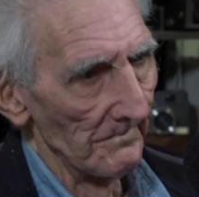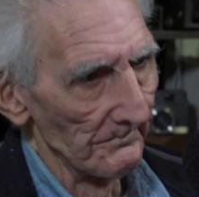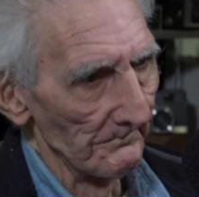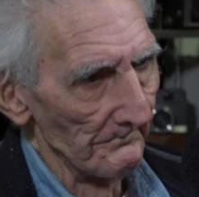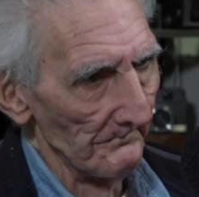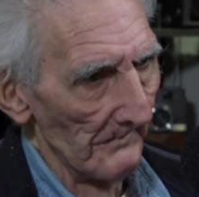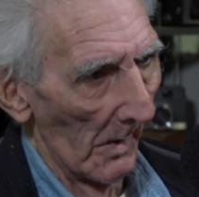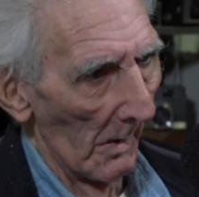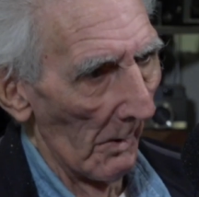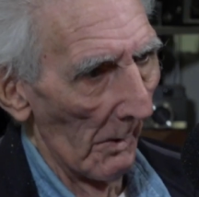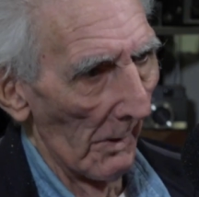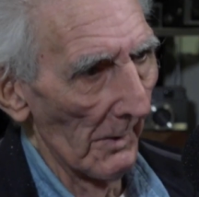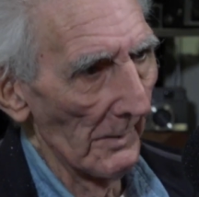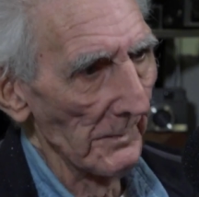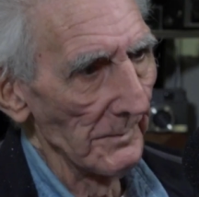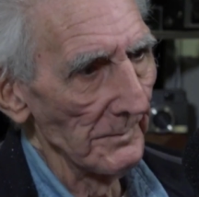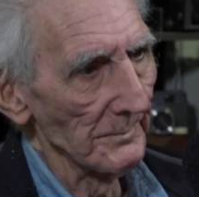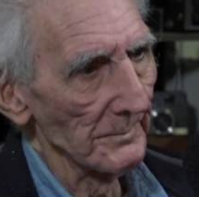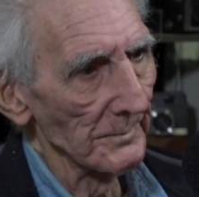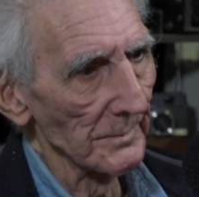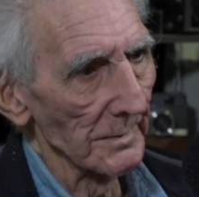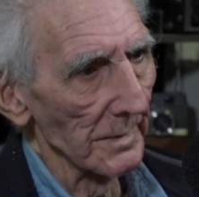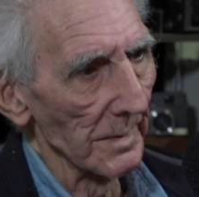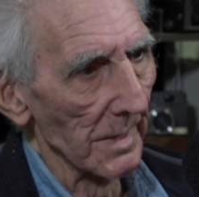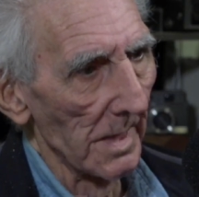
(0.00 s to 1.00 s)
Born
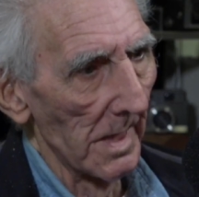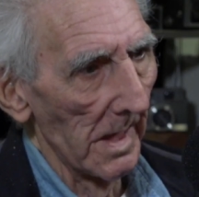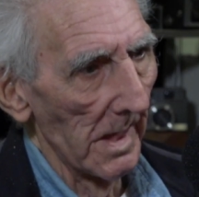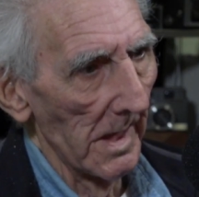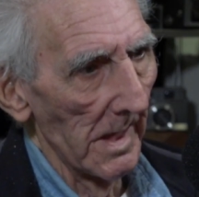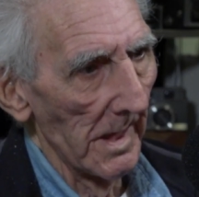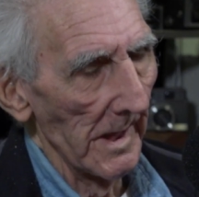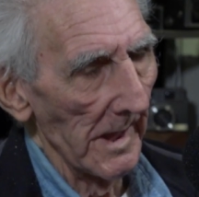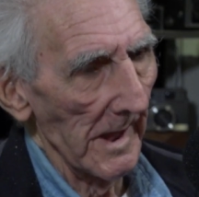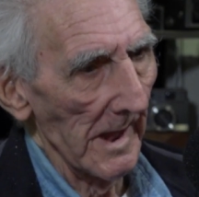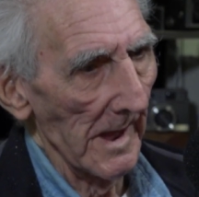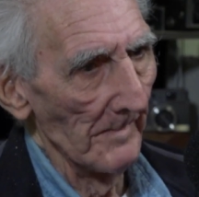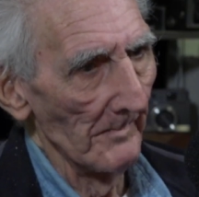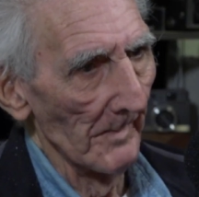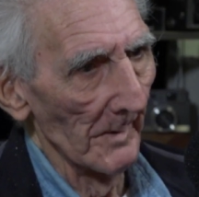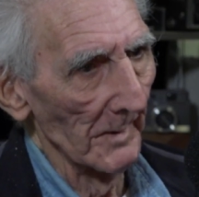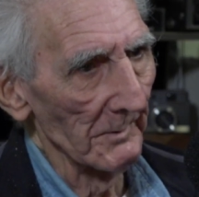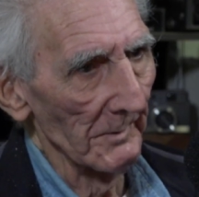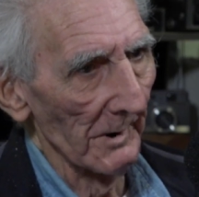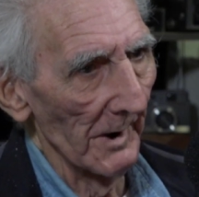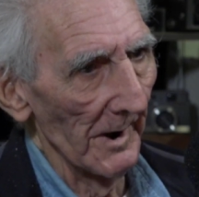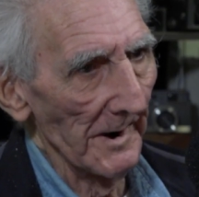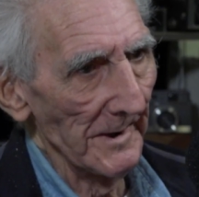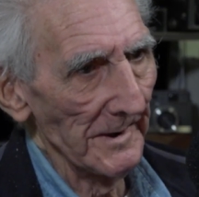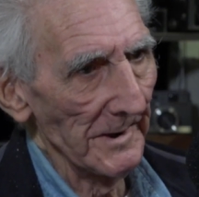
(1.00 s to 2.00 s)
in
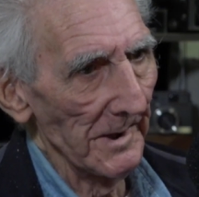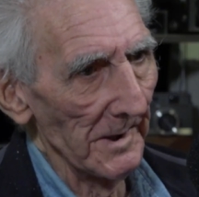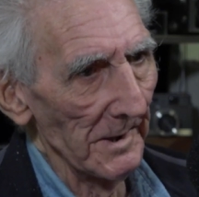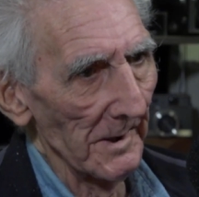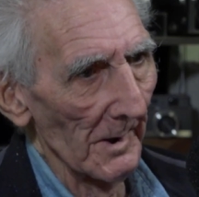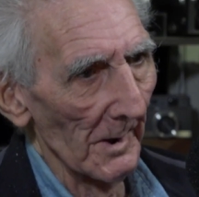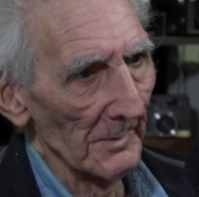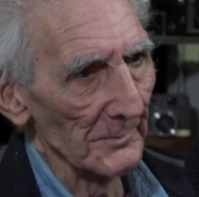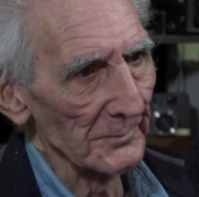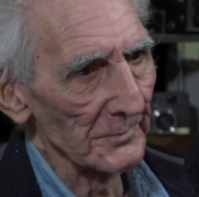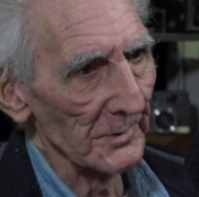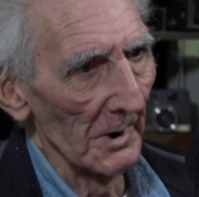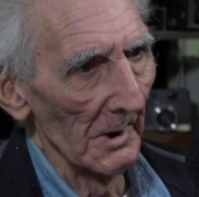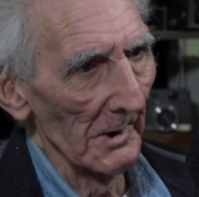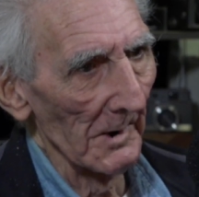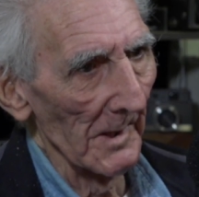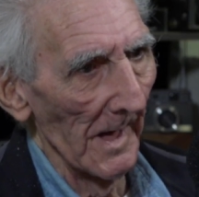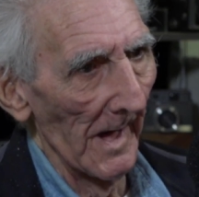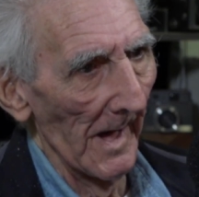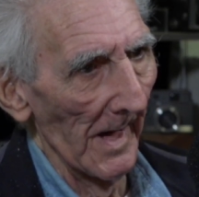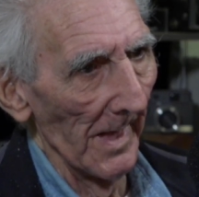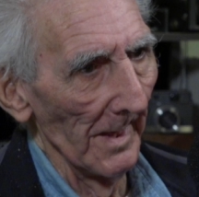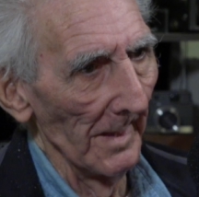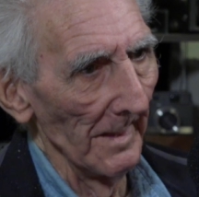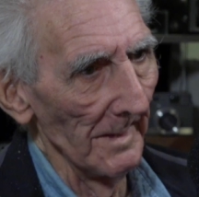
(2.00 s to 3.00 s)
McGrady, North
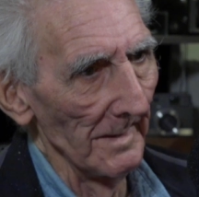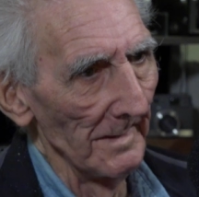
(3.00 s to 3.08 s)
Carolina.